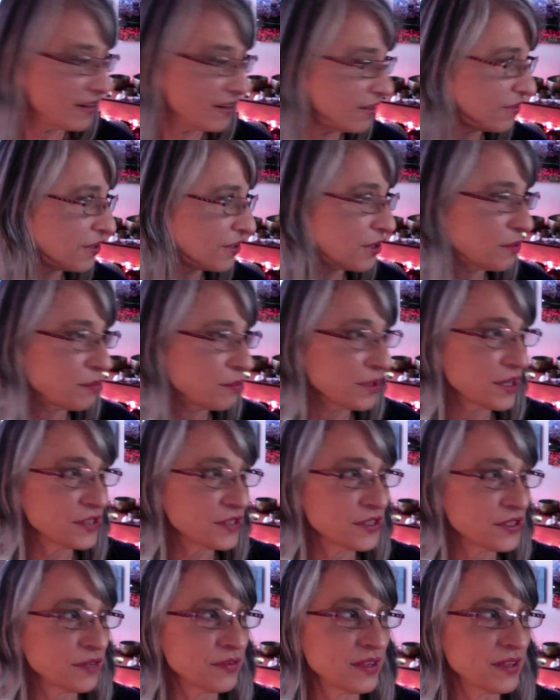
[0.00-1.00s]
her book
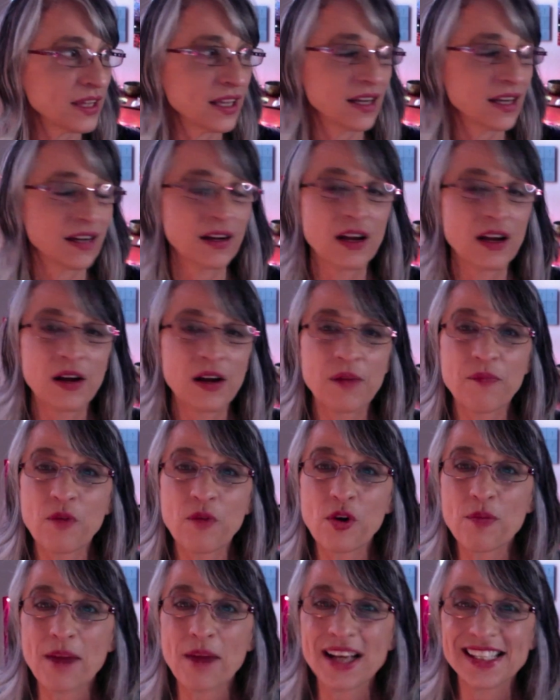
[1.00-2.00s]
is over there,
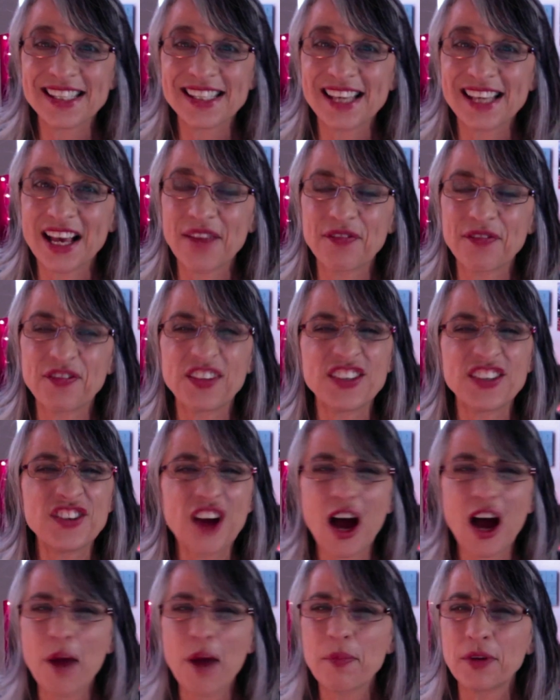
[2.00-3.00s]
More Myself.
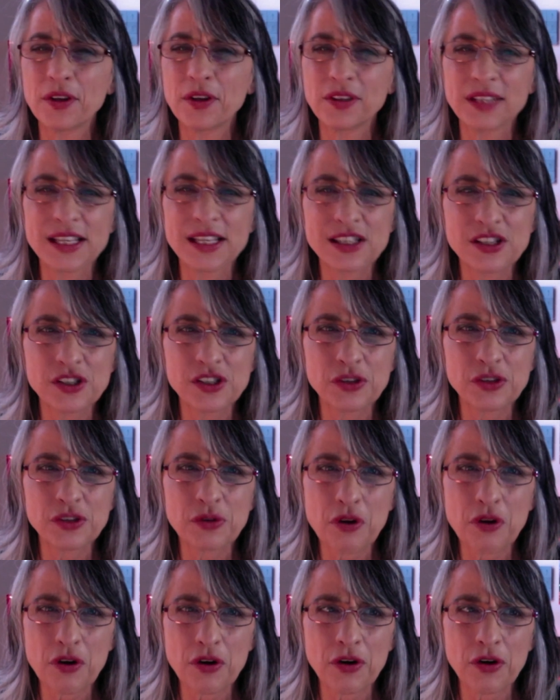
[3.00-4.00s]
Phenomenal. Listen to
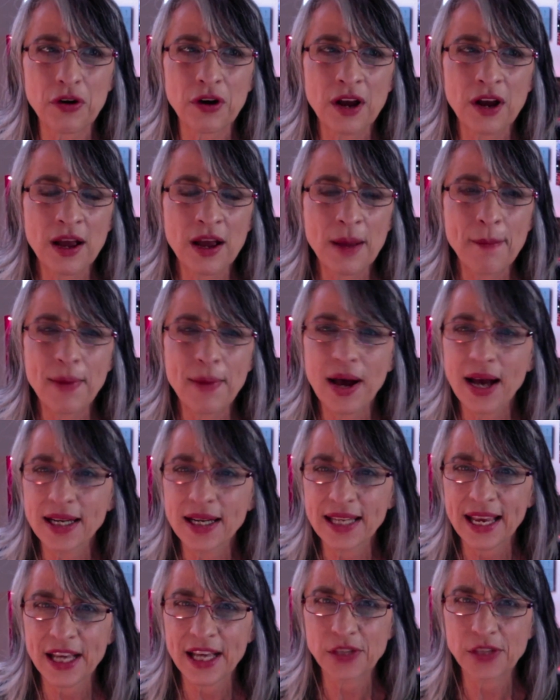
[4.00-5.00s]
her
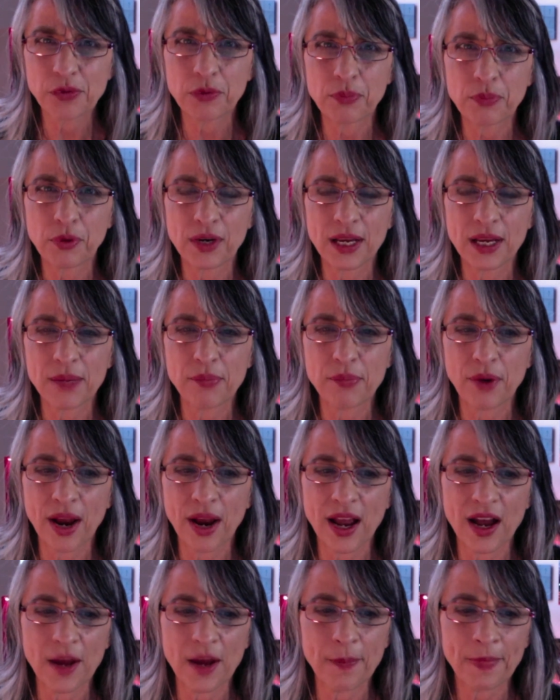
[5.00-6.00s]
podcast with Brene
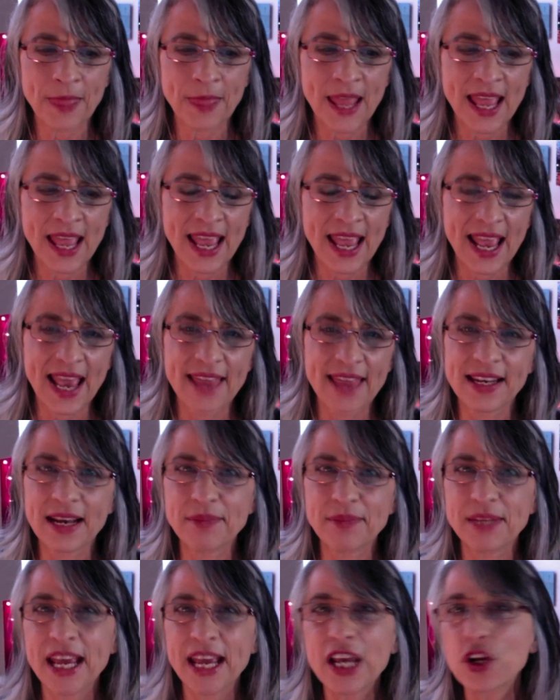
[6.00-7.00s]
Brown. And then
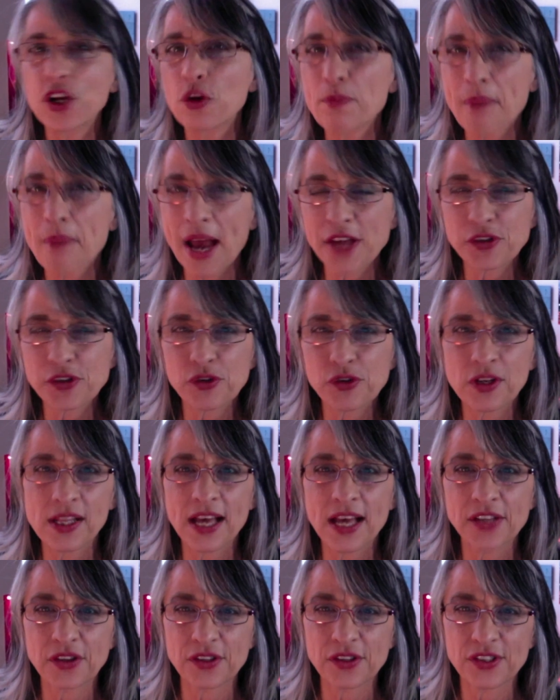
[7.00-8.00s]
I'm taking her
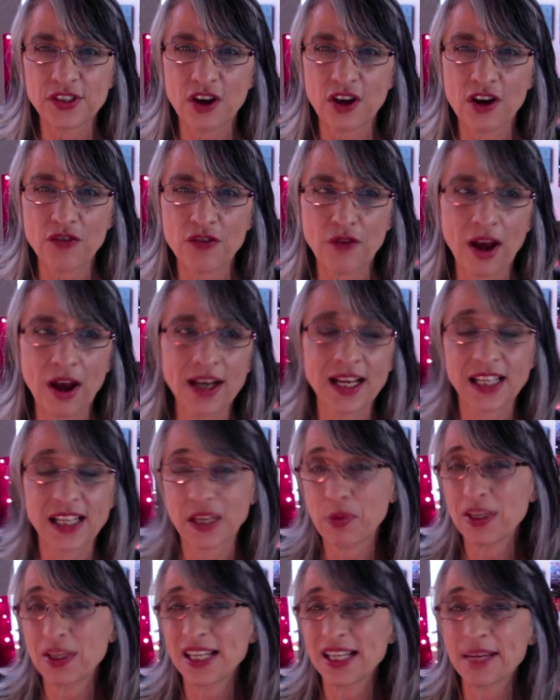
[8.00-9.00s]
masterclass on songwriting because I
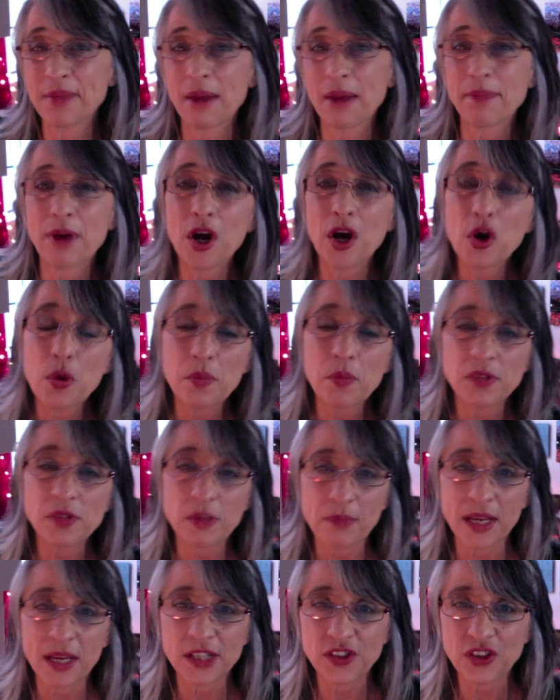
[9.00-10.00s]
want to take my poems and
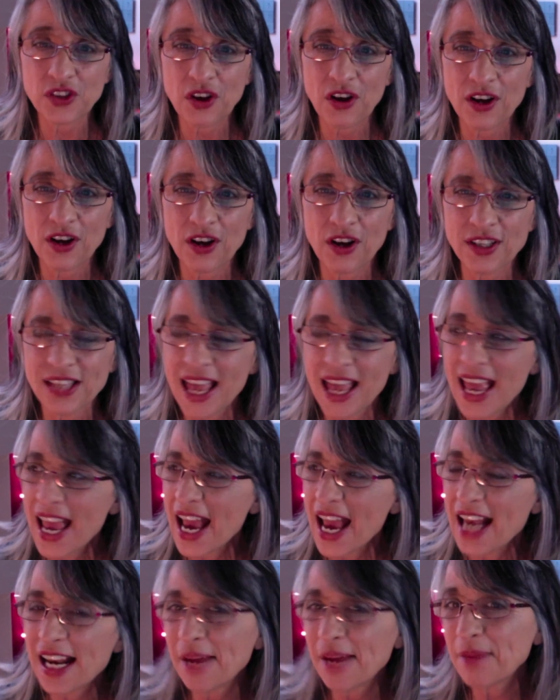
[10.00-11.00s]
make songs.
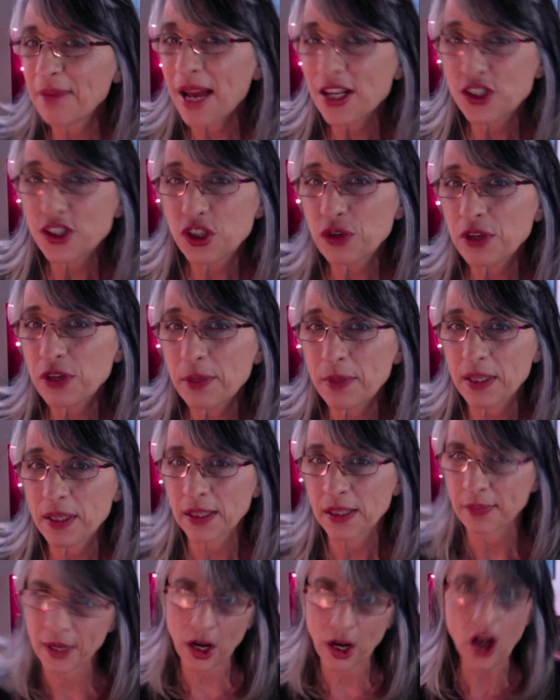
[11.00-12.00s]
And I'm not doing it because I'm
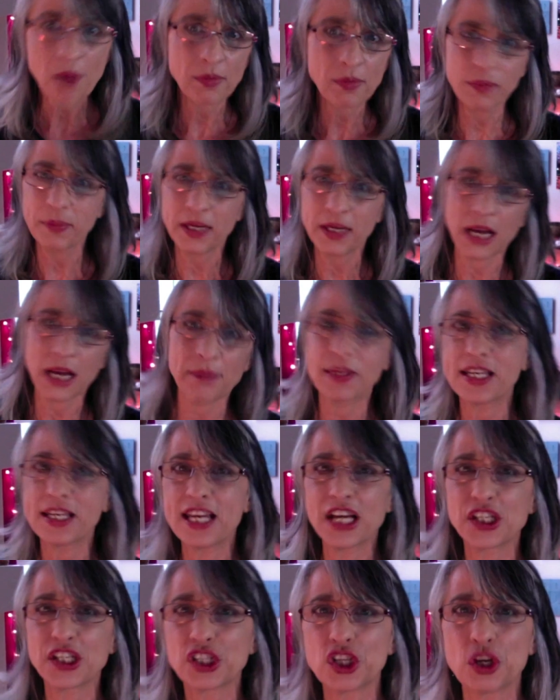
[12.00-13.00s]
like, I'm going to become the
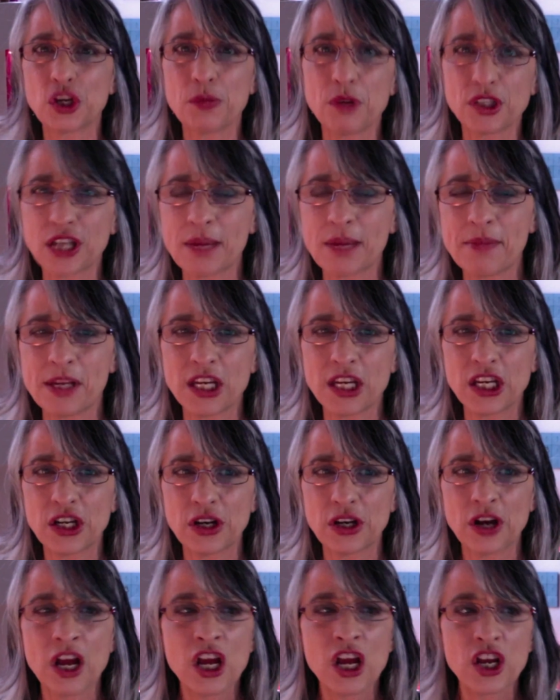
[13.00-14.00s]
next,
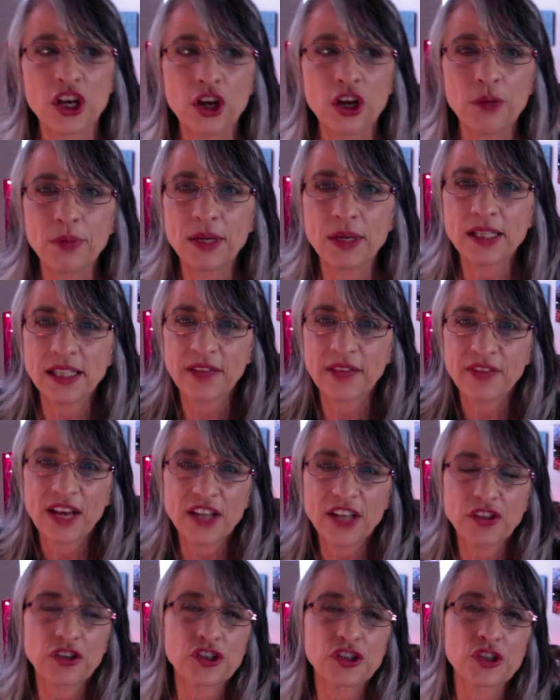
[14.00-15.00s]
multimillionaire. No, because I've got
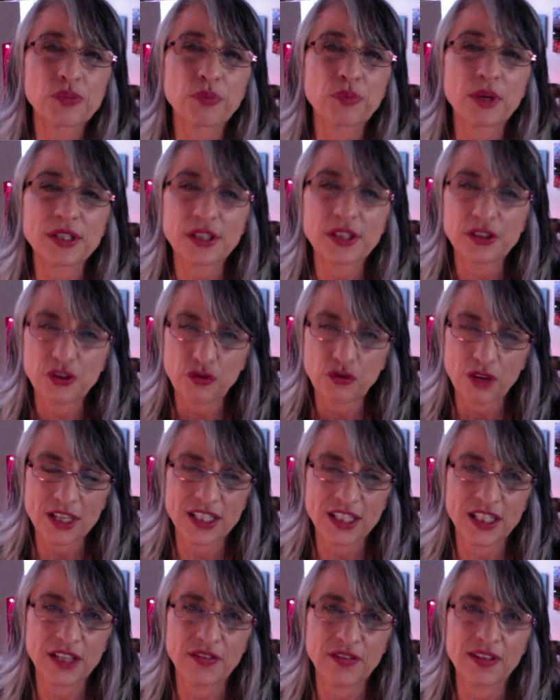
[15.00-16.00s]
to express this
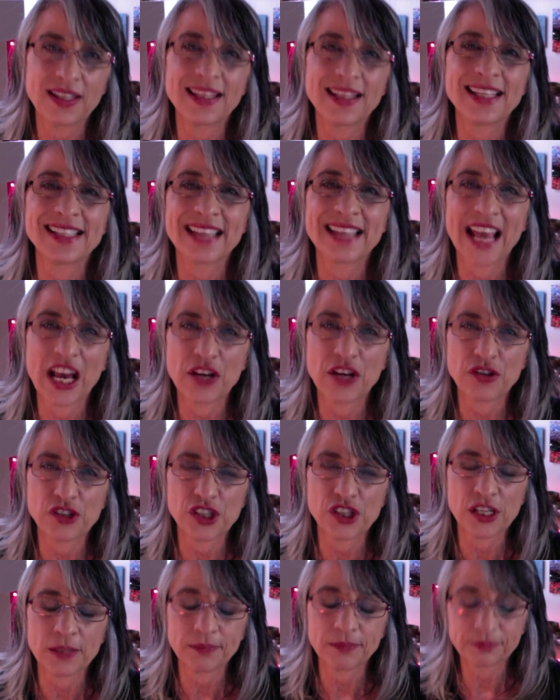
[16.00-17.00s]
creativity, this
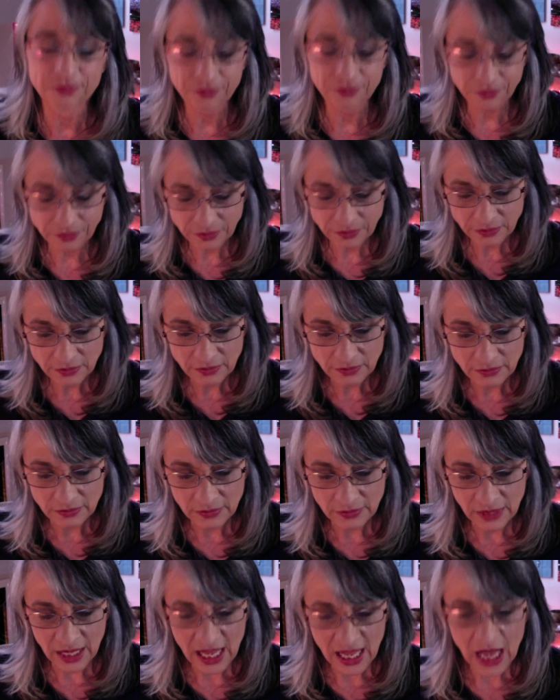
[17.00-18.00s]
energy.
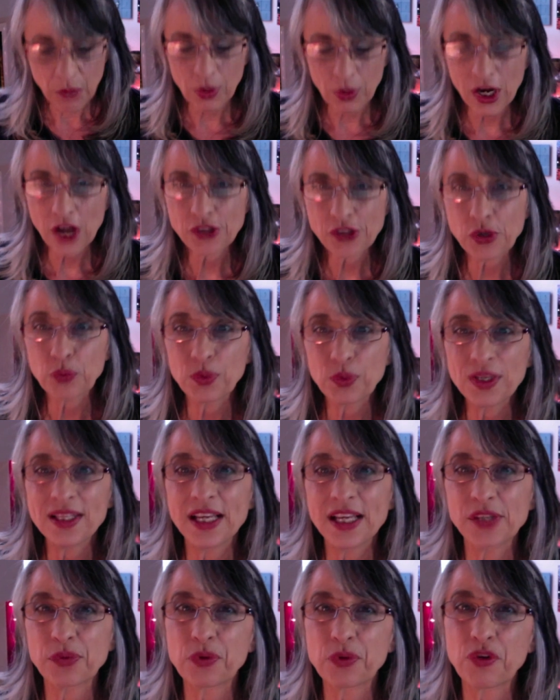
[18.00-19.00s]
What I also
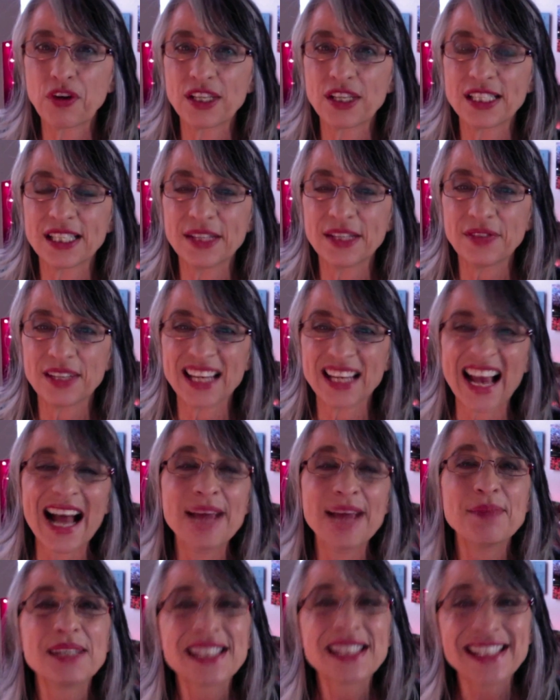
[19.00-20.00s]
realized with creativity, I
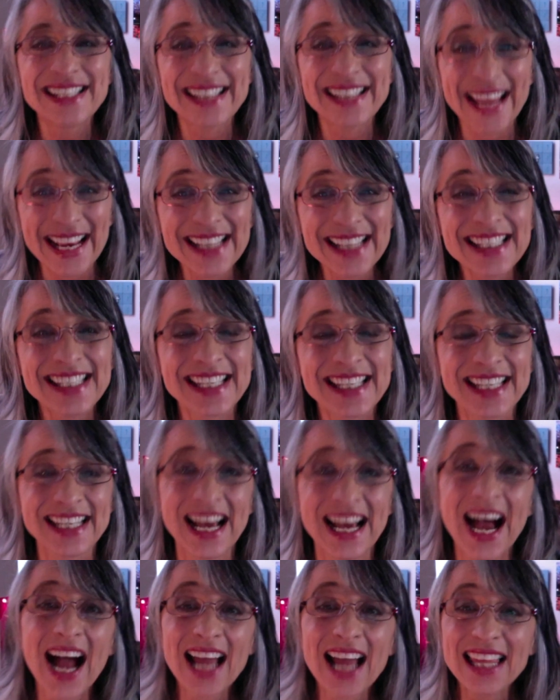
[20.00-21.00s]
miss dancing.
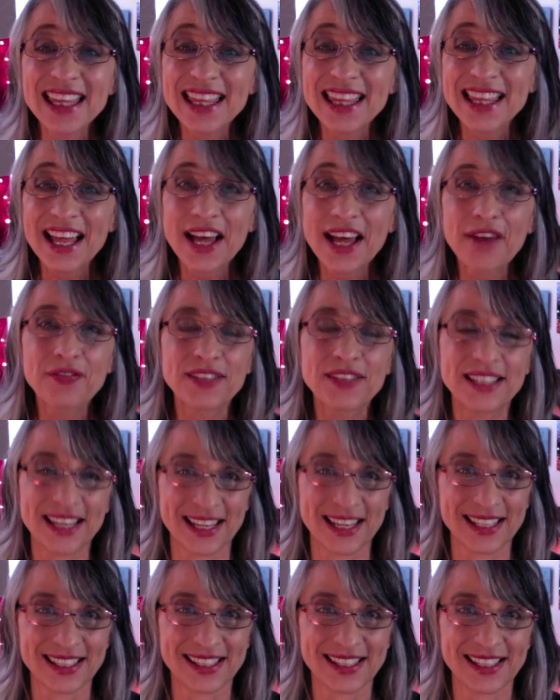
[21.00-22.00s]
I love
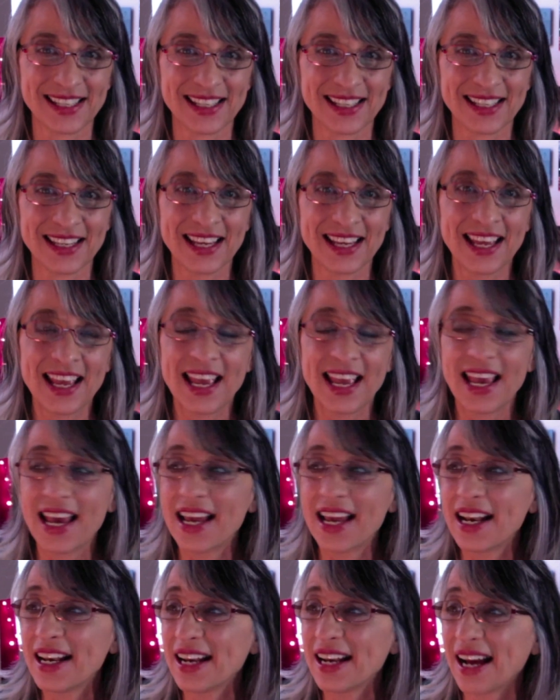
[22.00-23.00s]
dancing.
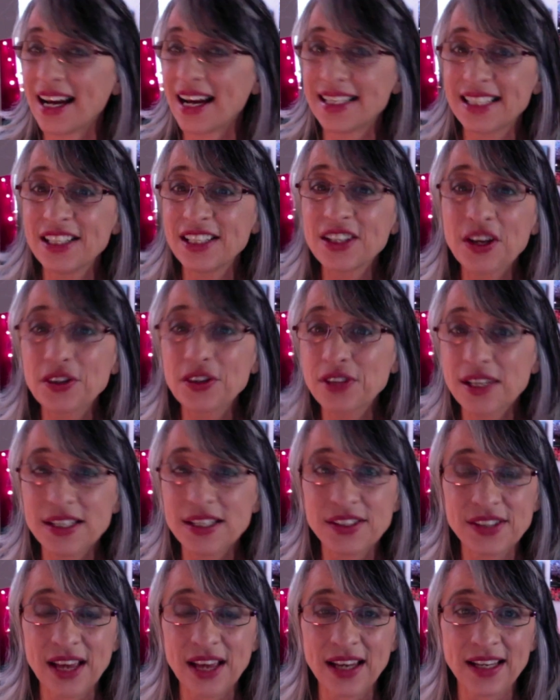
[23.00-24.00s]
And I didn't go to
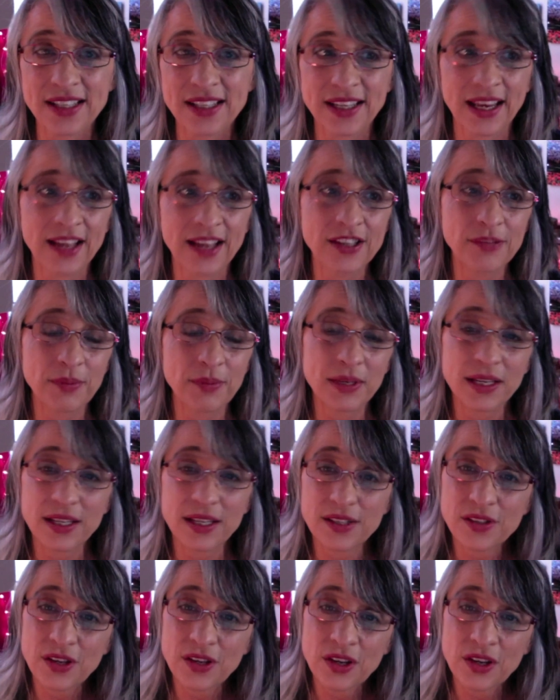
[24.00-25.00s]
ecstatic dance because